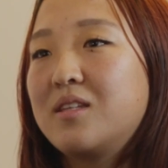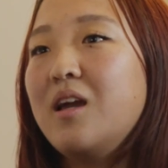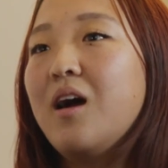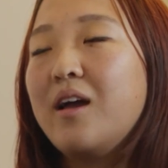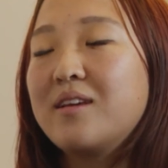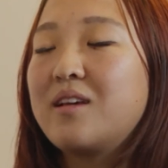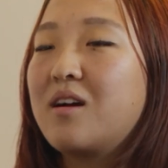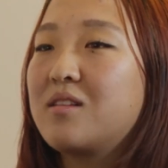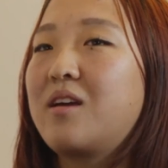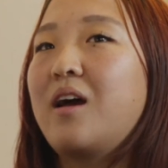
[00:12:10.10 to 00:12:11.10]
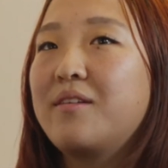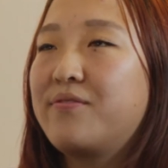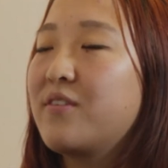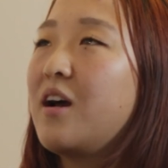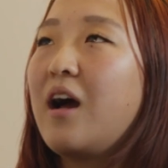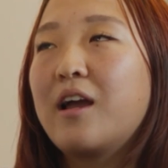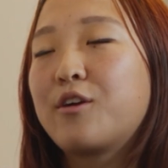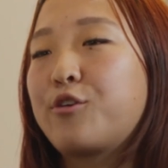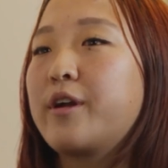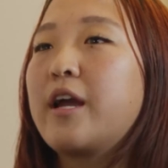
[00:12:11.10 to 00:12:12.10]
Yeah, exactly. I've, I
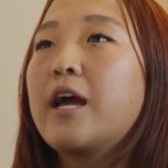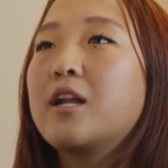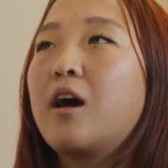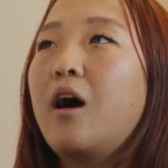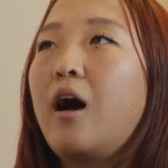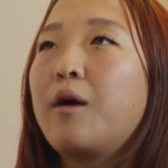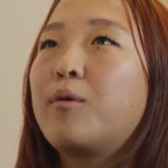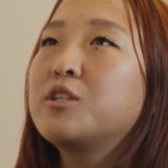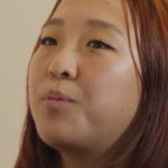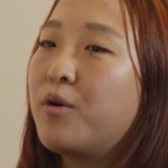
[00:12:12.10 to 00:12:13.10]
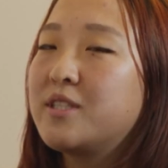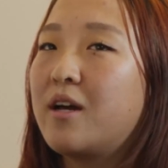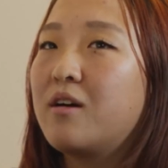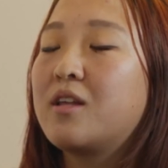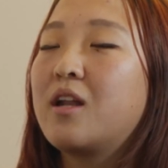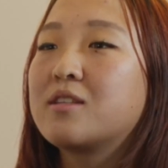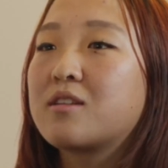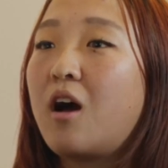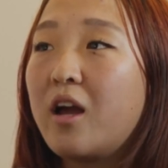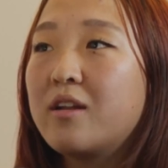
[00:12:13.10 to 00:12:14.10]
agree. And I want to point out that it's
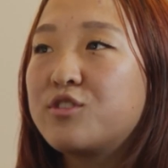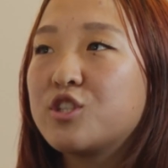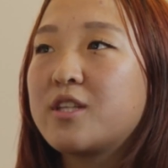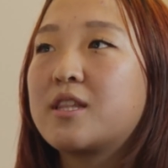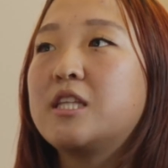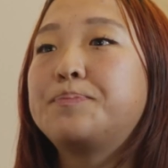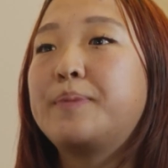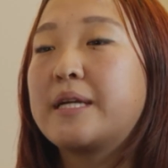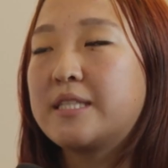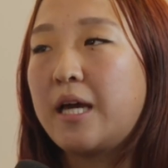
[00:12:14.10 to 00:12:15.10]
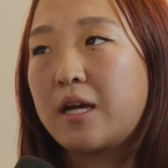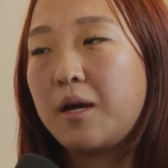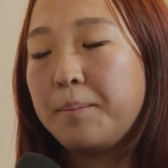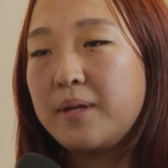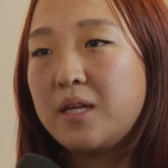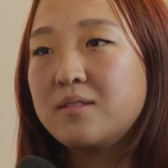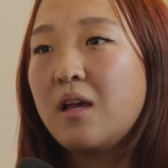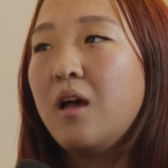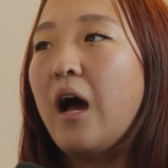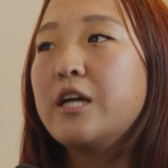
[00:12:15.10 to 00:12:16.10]
kind of just like these big tech companies.
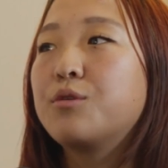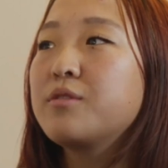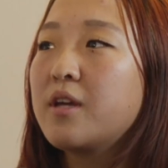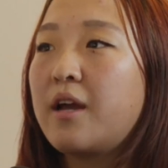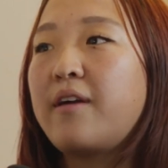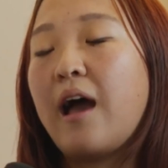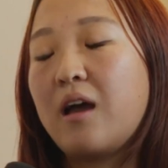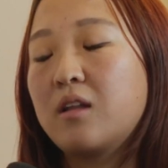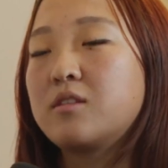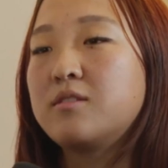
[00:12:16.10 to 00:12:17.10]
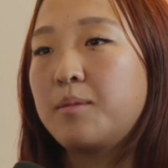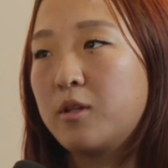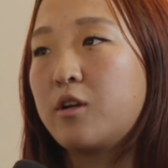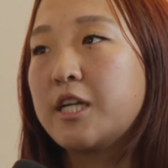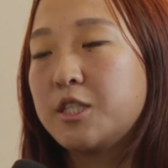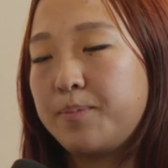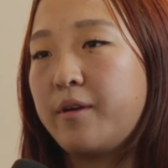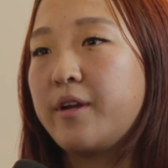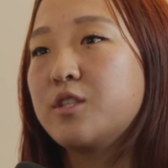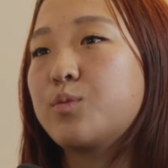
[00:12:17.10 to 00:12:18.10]
I don't think I had a similar
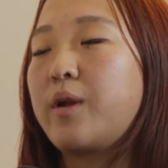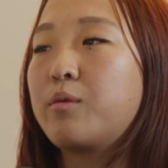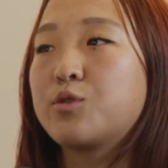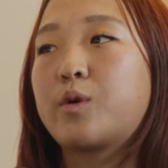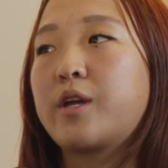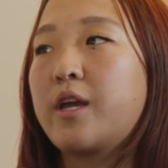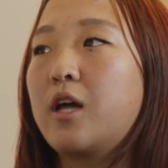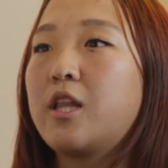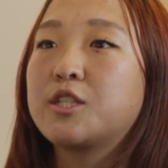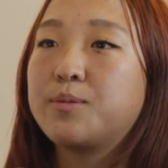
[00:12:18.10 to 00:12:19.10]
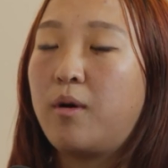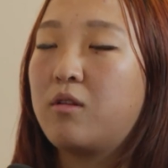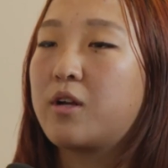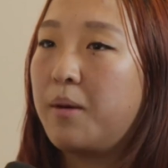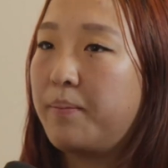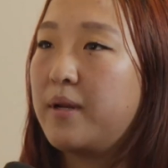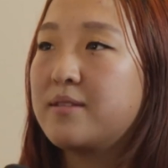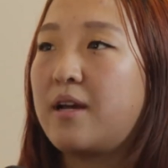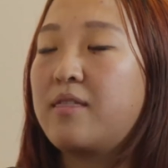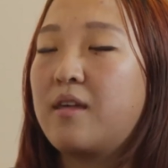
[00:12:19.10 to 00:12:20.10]
experience when I was working at like smaller
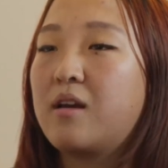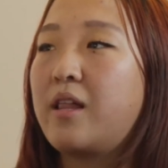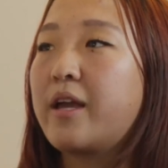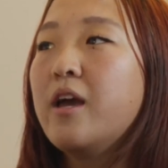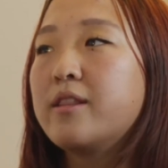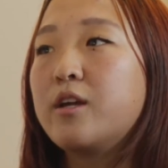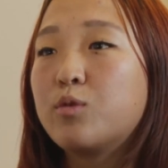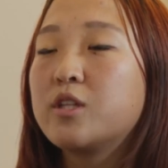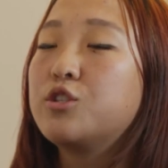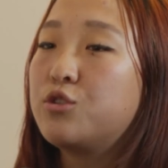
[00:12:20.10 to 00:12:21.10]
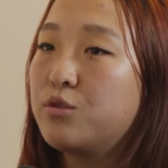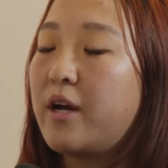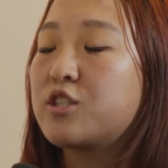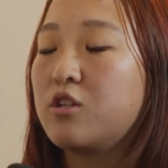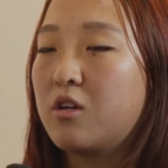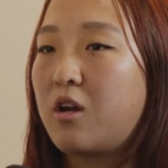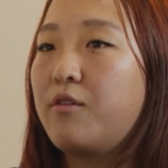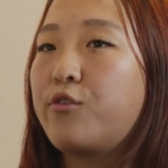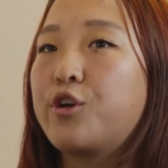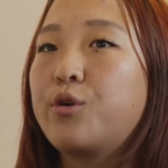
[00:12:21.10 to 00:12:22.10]
companies. I think like they really do actually look
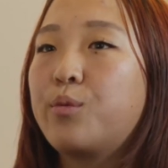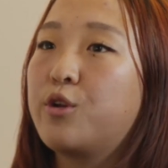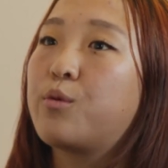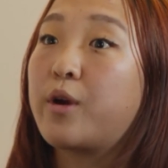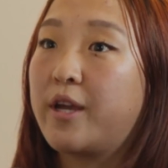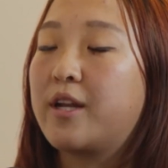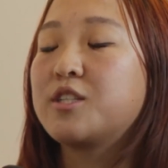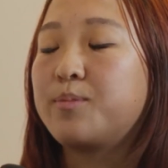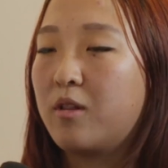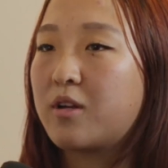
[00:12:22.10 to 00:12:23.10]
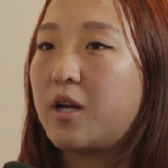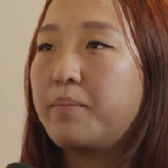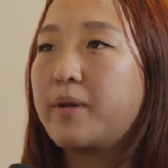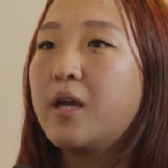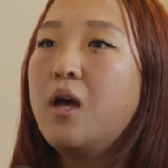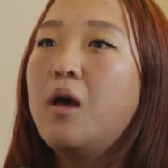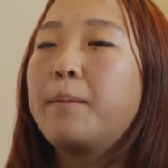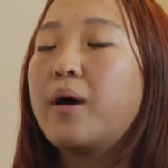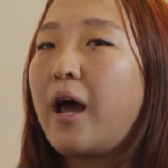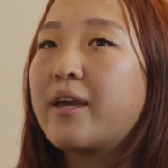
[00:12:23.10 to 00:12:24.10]
out for you when you're working at a smaller company.
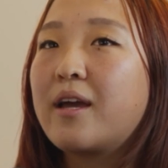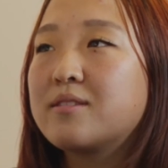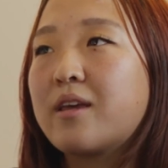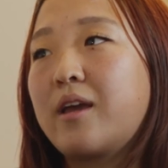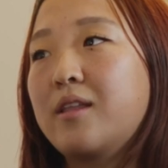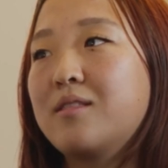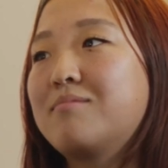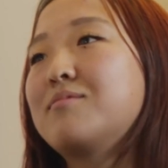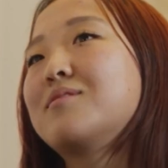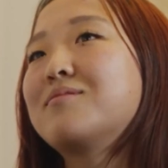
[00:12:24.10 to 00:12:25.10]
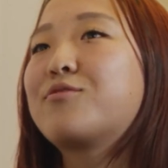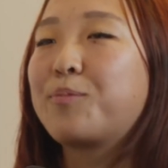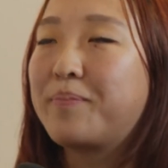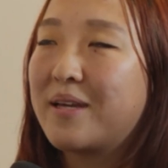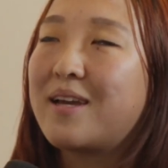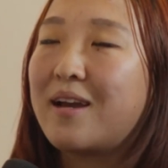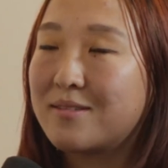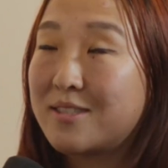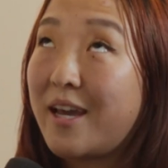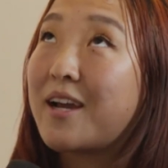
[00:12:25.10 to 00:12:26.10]
But I guess like in for big
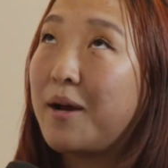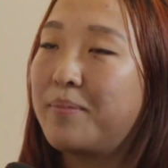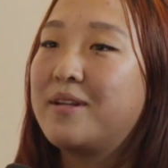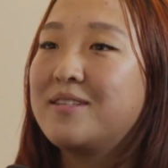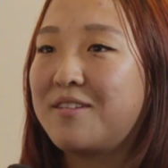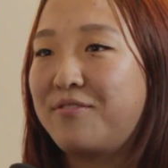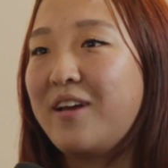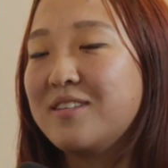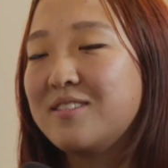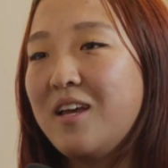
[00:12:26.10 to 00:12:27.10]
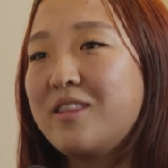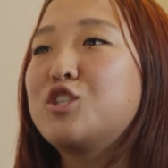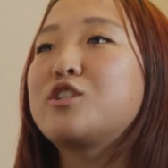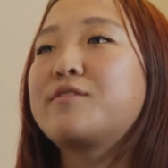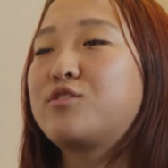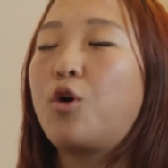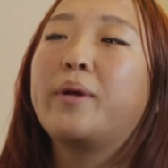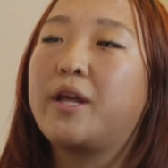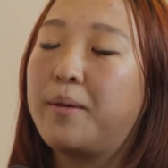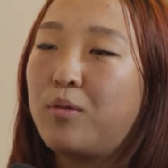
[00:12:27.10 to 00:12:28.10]
tech companies' defense, they just have so
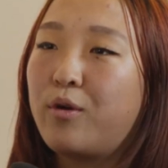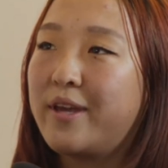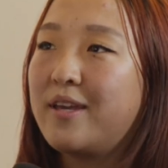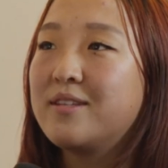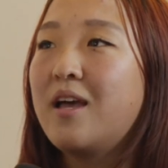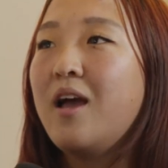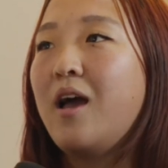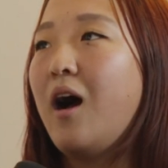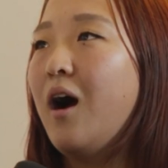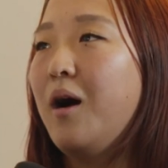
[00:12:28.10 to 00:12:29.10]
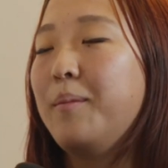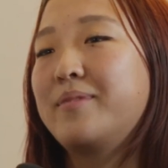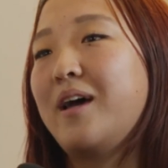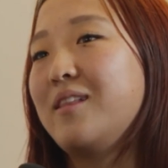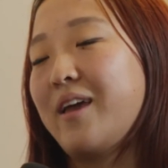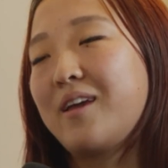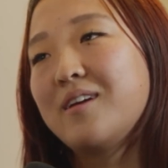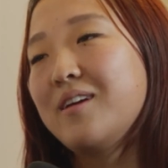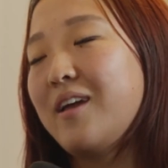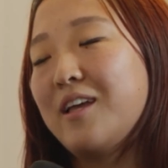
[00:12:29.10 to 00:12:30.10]
many employees um, that like
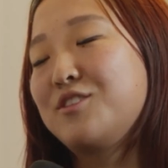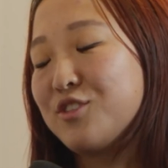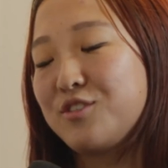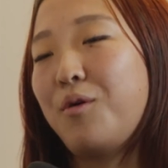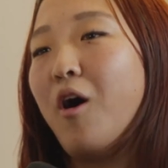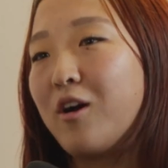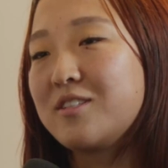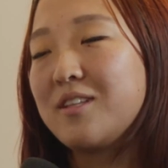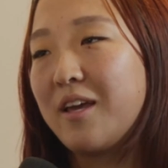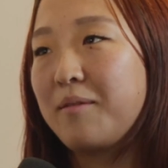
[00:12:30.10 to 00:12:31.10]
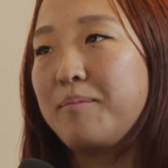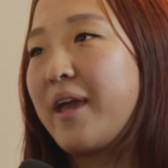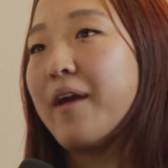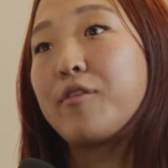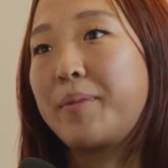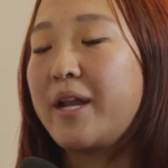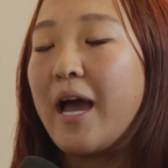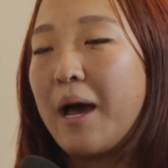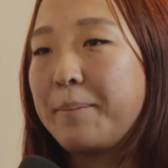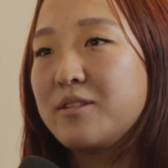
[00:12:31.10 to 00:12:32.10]
it's just so hard to like make everybody
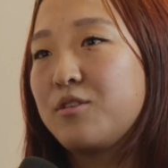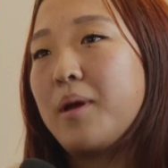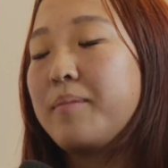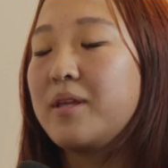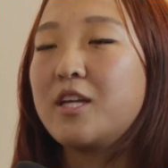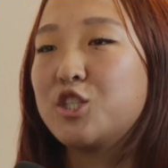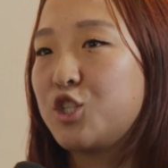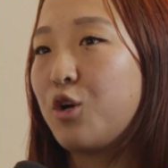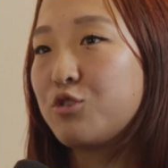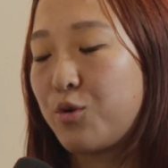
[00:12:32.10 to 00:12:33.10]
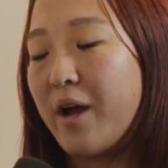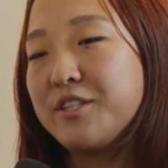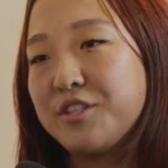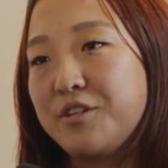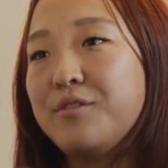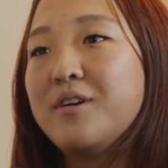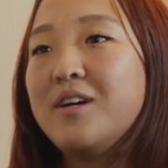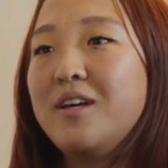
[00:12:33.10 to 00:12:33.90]
happy. So maybe they just don't try to.